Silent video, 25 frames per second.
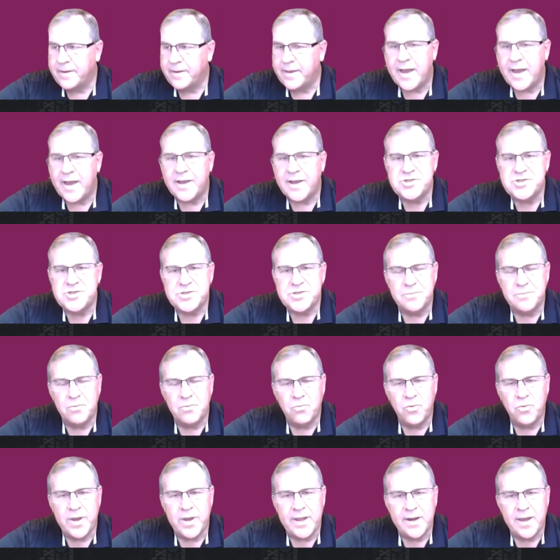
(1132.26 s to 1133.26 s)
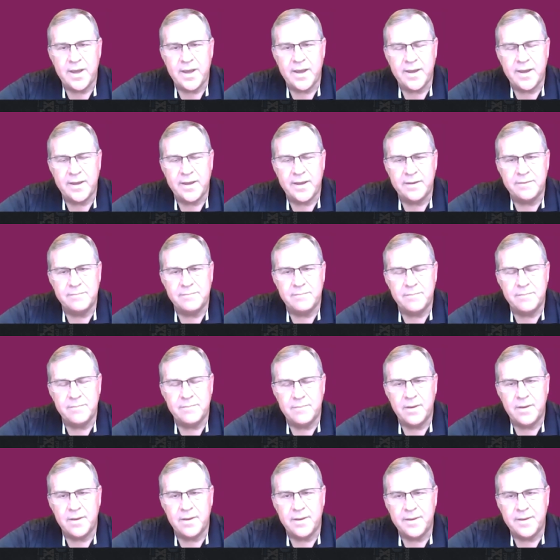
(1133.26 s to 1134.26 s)
gosh, when I
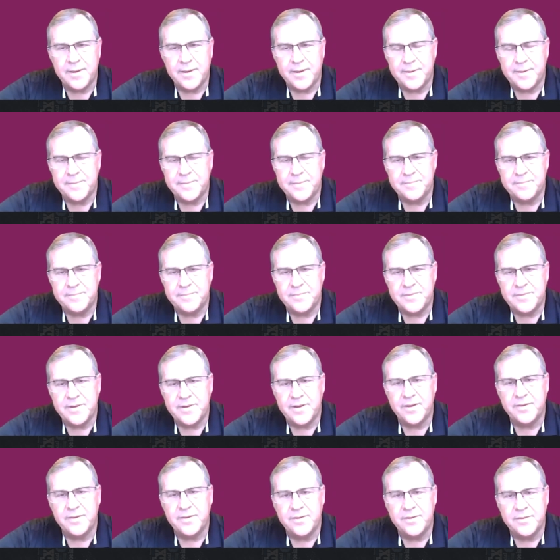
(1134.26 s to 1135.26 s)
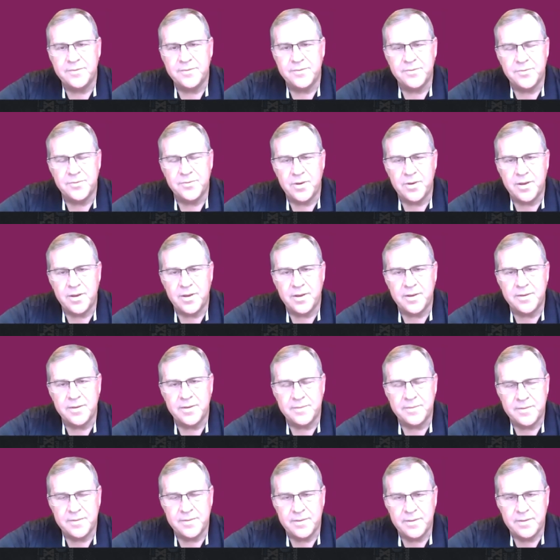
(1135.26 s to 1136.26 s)
uh, tell you,
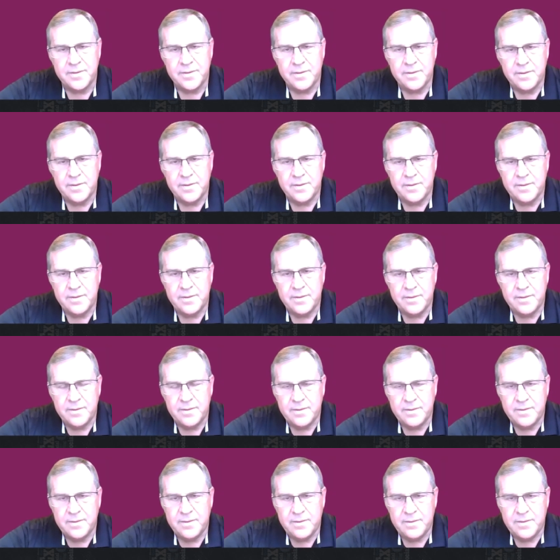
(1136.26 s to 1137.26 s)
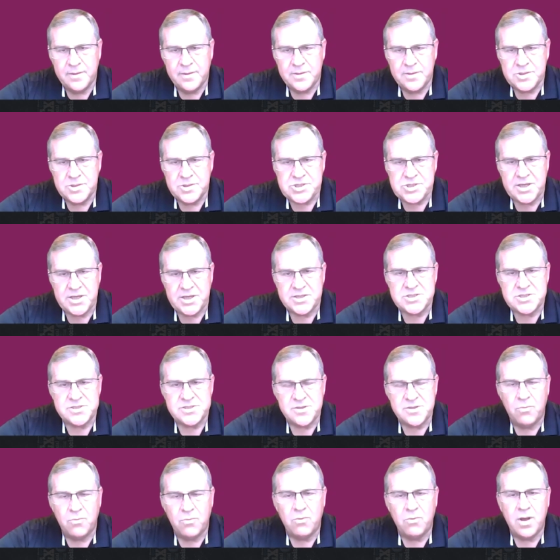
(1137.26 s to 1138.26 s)
uh, she is
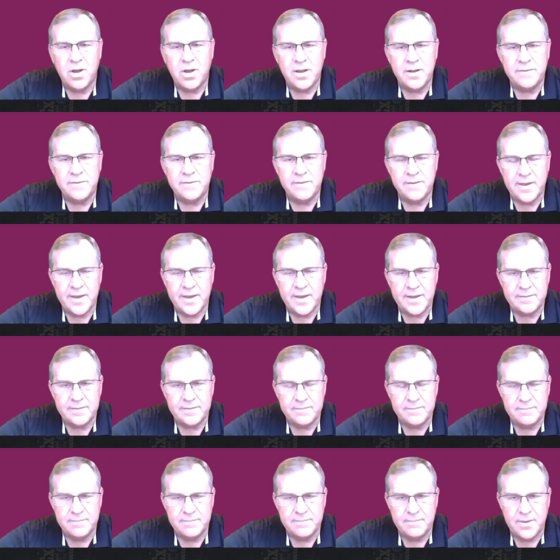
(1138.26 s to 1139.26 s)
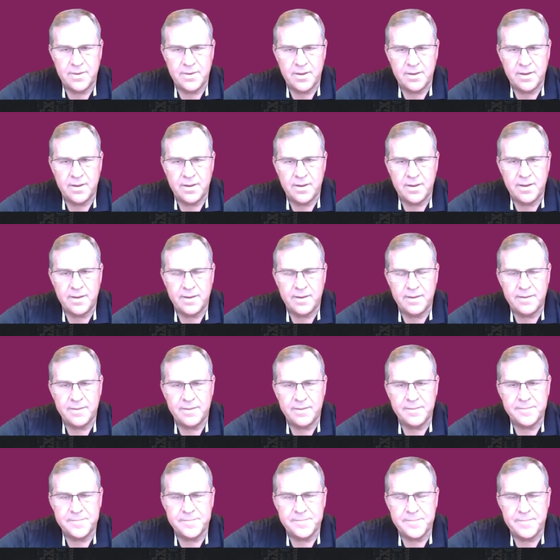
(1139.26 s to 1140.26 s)
the one that uh,
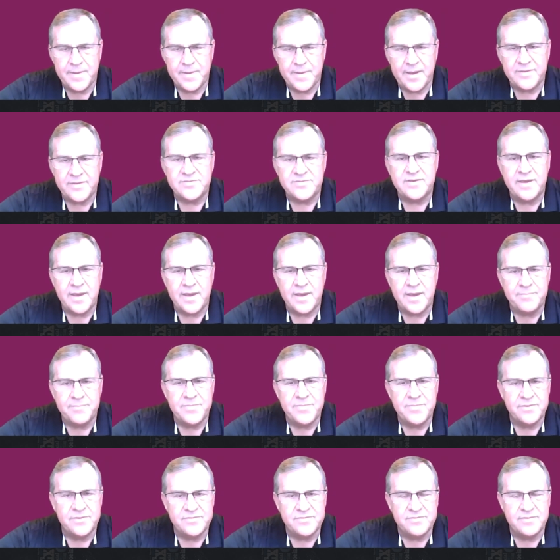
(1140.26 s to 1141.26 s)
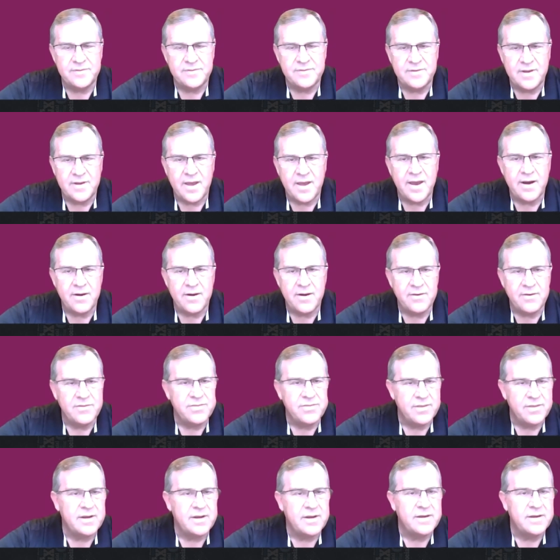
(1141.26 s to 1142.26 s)
has kept this entire
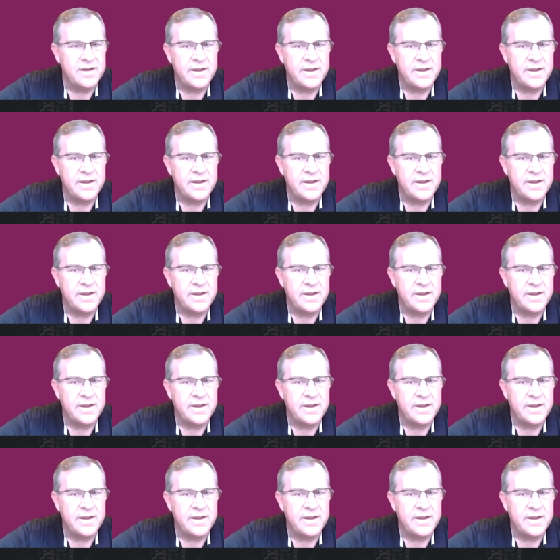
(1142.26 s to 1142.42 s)
thing